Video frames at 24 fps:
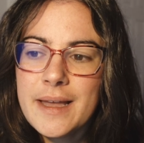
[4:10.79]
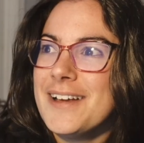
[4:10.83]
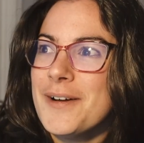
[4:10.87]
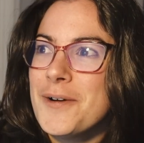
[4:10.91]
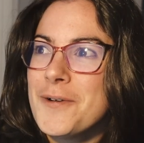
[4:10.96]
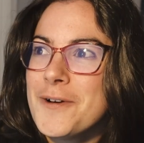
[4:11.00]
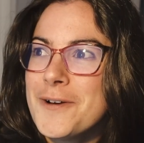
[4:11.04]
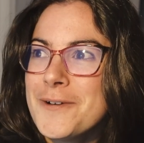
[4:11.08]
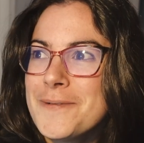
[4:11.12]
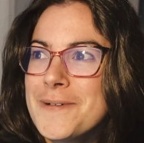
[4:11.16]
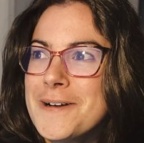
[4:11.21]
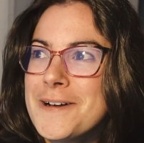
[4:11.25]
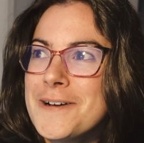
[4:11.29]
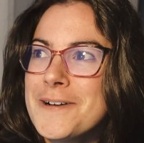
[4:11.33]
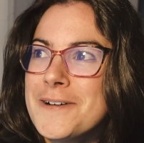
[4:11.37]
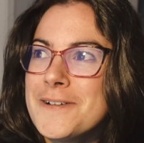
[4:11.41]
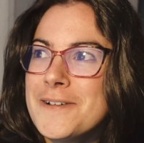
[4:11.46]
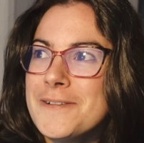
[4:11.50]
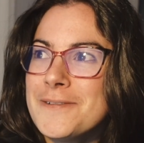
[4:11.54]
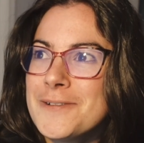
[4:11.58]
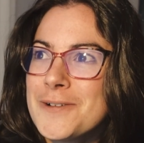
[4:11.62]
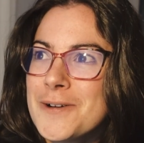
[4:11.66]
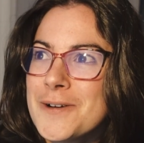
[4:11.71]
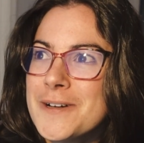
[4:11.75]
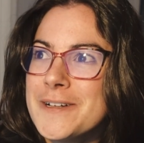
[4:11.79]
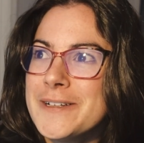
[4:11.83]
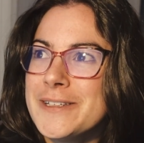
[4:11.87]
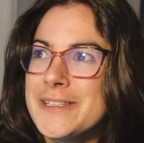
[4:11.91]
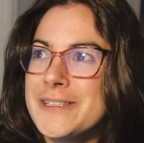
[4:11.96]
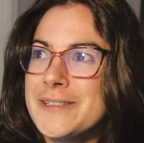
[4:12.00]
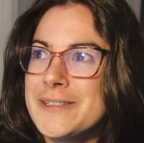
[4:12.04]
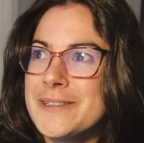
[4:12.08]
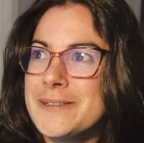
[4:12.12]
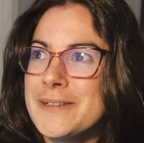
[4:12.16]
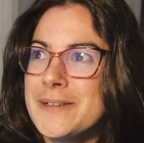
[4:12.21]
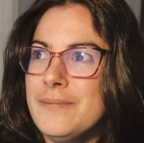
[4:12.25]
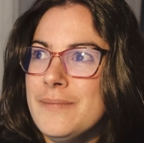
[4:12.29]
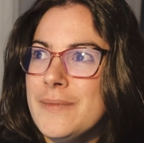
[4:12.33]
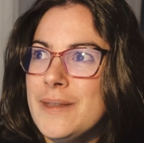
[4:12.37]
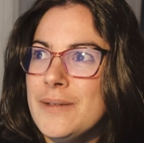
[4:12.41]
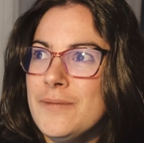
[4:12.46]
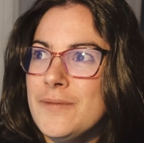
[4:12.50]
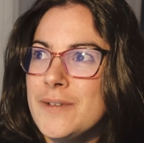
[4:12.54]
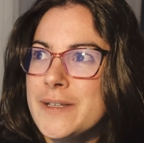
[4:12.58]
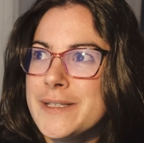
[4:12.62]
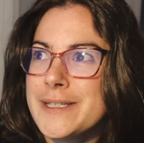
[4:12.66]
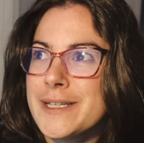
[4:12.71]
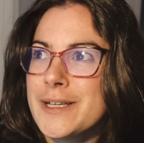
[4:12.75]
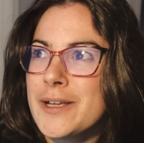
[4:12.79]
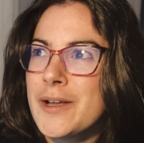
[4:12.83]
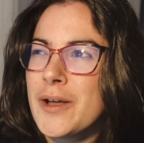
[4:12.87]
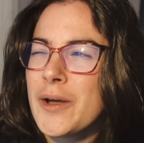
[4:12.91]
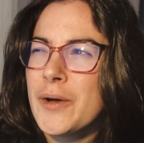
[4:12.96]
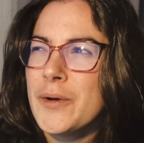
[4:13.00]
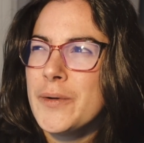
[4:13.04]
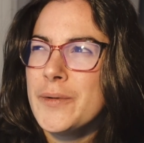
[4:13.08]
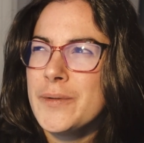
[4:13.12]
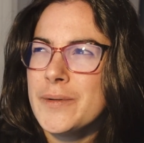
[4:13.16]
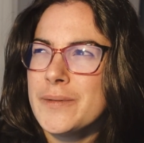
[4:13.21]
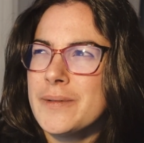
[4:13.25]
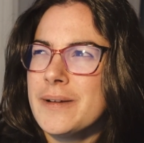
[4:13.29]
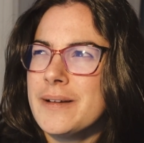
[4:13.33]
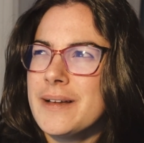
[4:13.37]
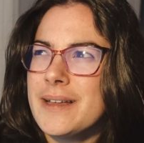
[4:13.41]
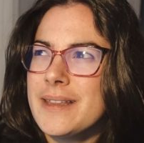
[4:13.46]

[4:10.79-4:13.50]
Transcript: Orwo, of course, Invisicoat,